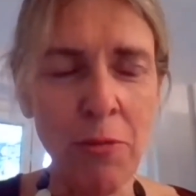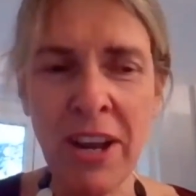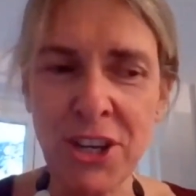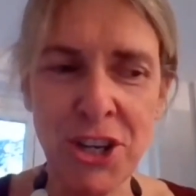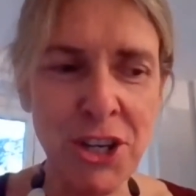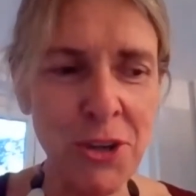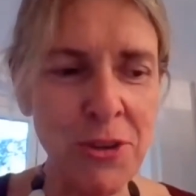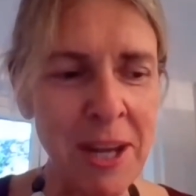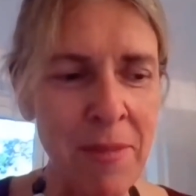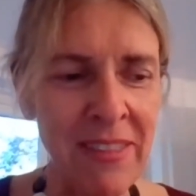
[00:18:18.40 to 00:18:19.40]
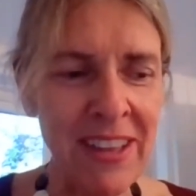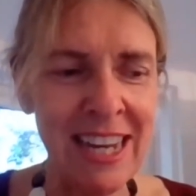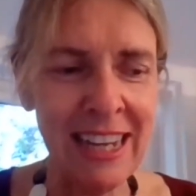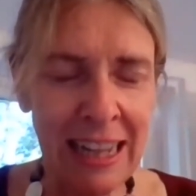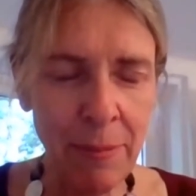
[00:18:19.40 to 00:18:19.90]
reach and do something
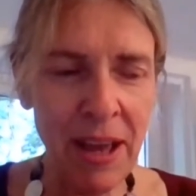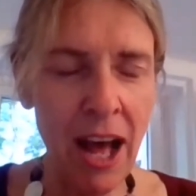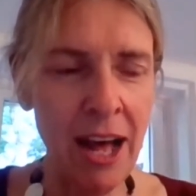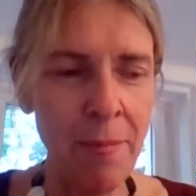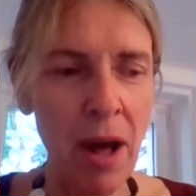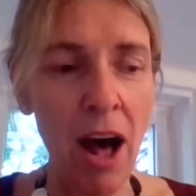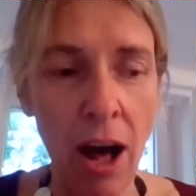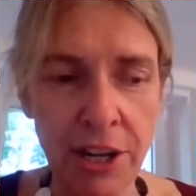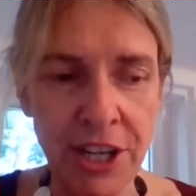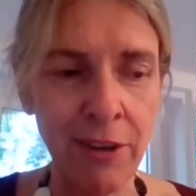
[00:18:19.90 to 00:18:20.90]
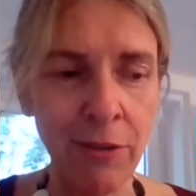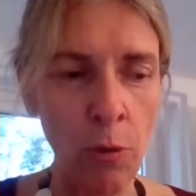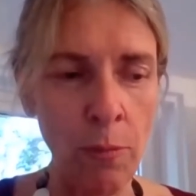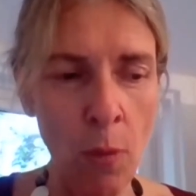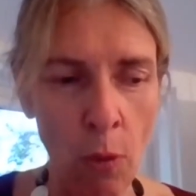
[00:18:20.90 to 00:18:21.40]
that's a little bit harder
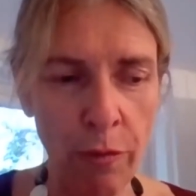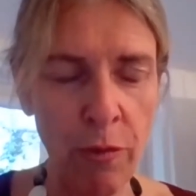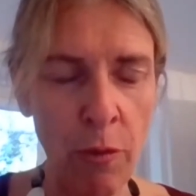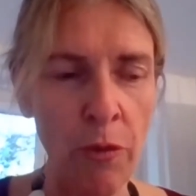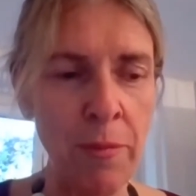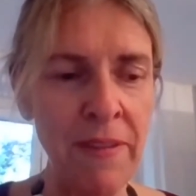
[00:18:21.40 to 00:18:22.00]
or more for them,